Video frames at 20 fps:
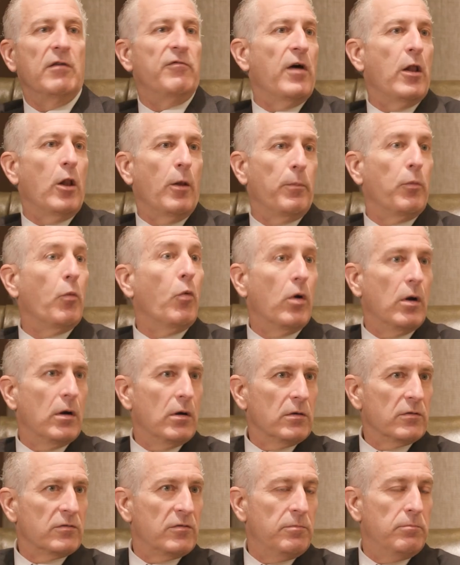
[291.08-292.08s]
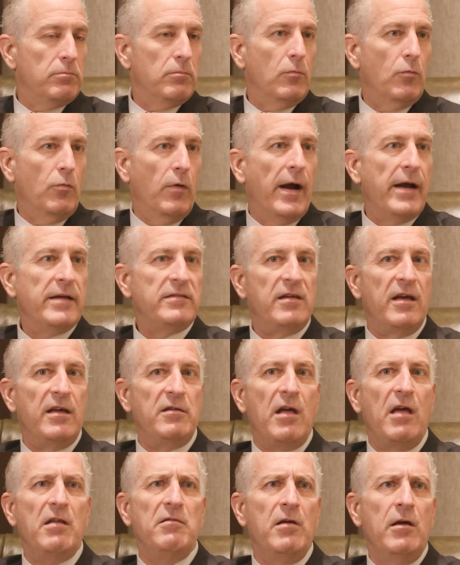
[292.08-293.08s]
developed world, right?
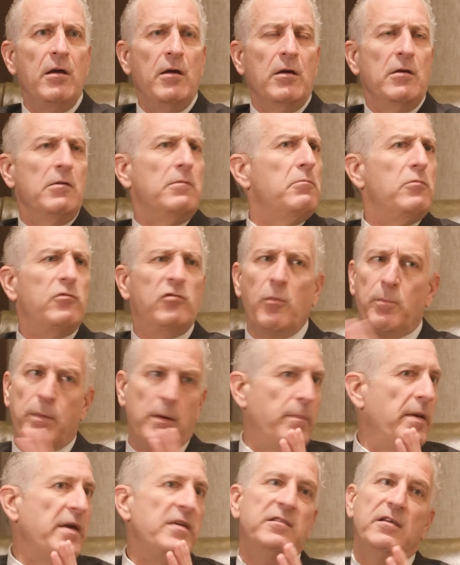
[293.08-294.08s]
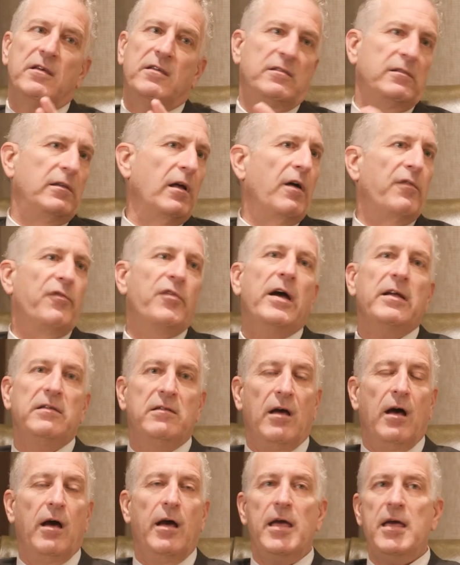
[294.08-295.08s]
And super basic stuff,
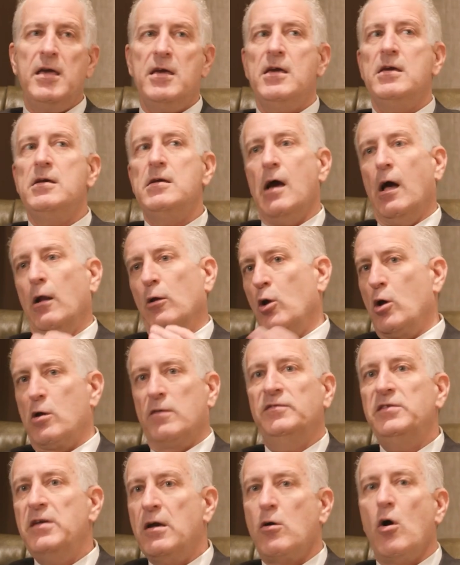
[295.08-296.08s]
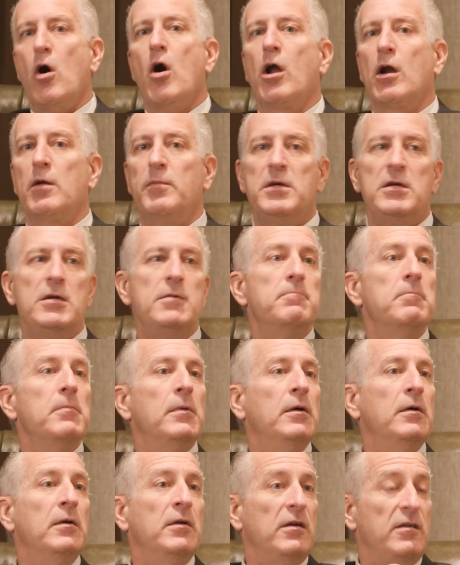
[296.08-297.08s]
right? A lot of the economy
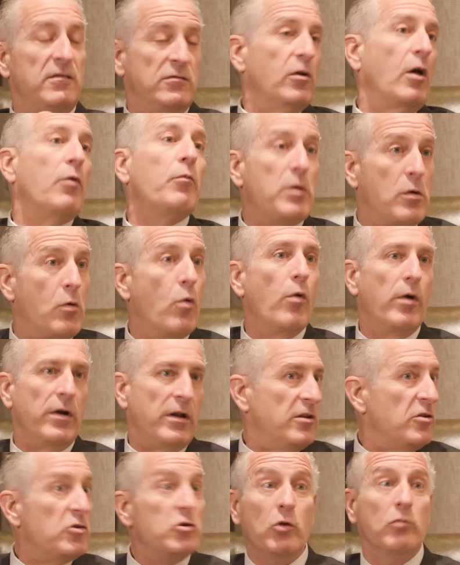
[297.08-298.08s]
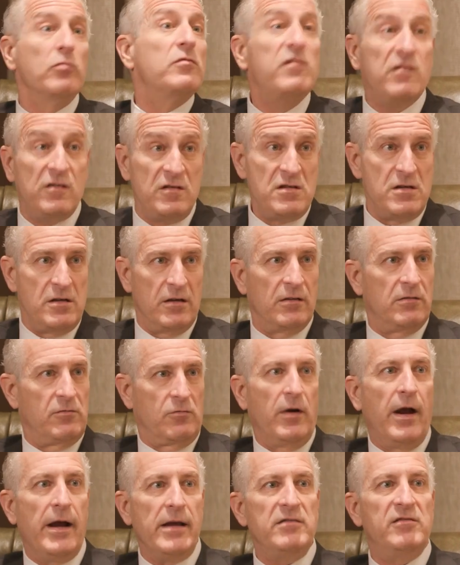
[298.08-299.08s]
is not recorded. You don't see it,
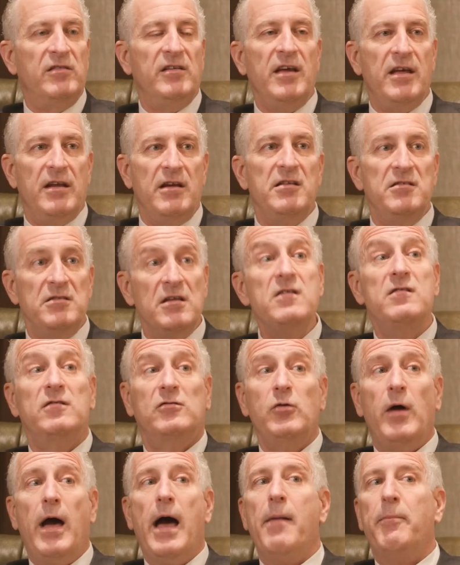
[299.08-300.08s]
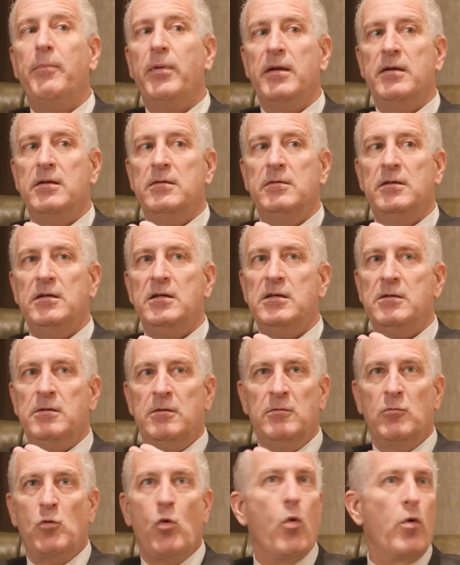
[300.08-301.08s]
right? And it needs to happen
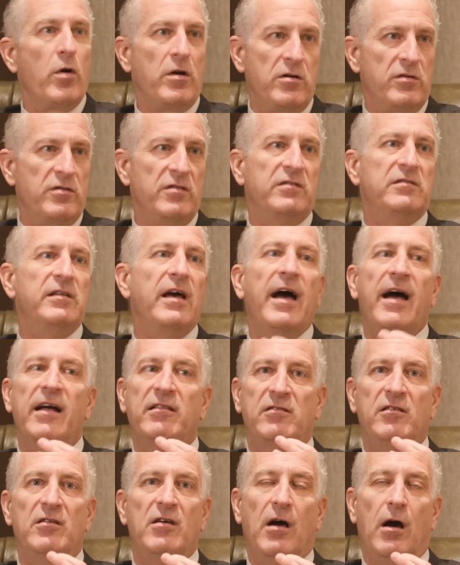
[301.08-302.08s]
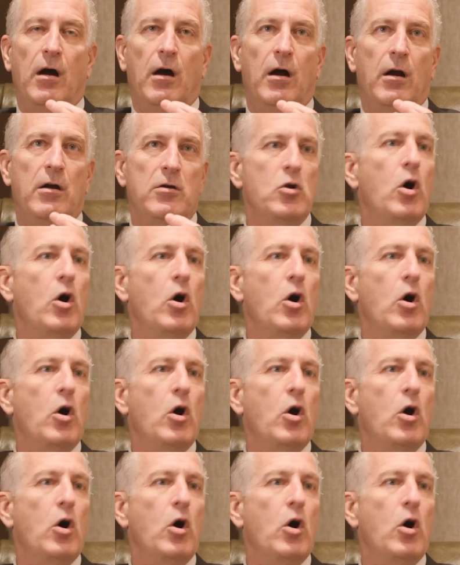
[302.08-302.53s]
in corners that are